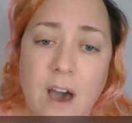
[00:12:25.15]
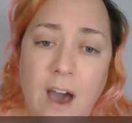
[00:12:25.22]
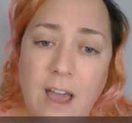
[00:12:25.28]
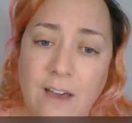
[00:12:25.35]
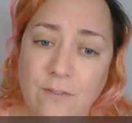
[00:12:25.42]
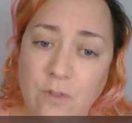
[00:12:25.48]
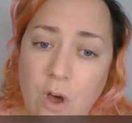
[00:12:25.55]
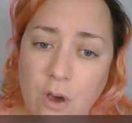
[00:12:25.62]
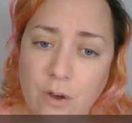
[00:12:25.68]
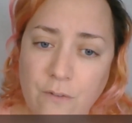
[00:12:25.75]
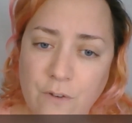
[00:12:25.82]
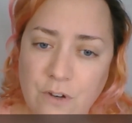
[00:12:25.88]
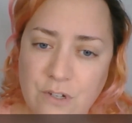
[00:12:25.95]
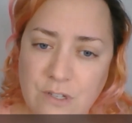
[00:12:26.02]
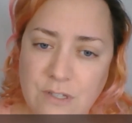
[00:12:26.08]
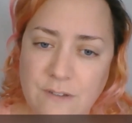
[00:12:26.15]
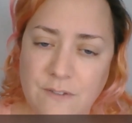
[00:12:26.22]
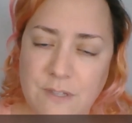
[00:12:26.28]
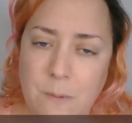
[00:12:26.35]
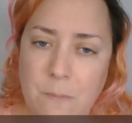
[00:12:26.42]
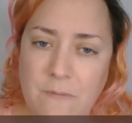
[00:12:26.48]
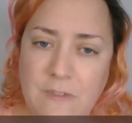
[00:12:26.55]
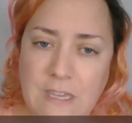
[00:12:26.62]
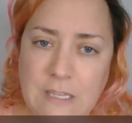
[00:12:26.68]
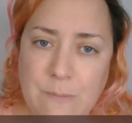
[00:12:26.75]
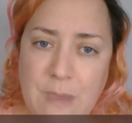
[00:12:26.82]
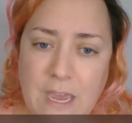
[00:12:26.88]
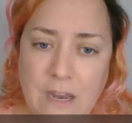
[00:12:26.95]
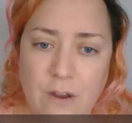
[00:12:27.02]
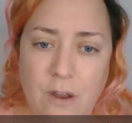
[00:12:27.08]
I have longer versions of some of these
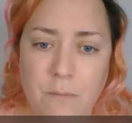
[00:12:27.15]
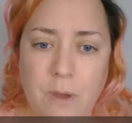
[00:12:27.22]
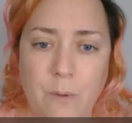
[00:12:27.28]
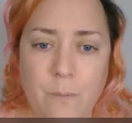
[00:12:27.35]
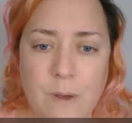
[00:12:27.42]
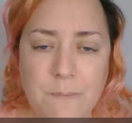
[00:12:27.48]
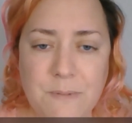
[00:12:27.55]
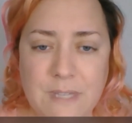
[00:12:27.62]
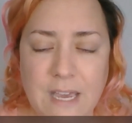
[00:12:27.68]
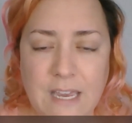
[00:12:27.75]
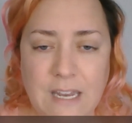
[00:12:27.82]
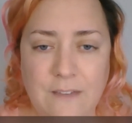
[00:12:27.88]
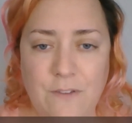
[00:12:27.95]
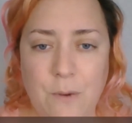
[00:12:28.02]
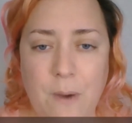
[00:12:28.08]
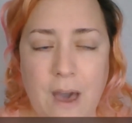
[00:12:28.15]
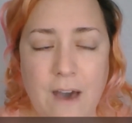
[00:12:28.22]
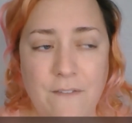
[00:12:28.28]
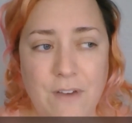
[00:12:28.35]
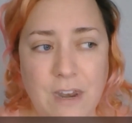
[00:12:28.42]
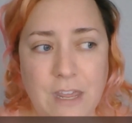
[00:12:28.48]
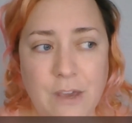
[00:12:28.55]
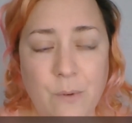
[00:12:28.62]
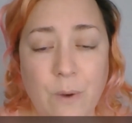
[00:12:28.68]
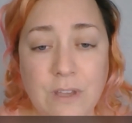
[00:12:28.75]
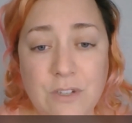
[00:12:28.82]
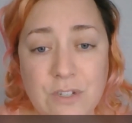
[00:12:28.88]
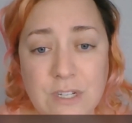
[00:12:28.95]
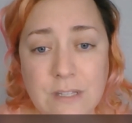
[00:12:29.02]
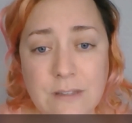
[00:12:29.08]
paid on my website if you have any
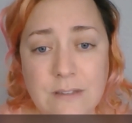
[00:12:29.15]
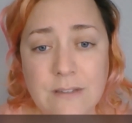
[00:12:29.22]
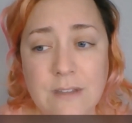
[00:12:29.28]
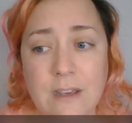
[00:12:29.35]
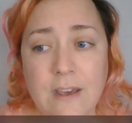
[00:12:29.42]
questions.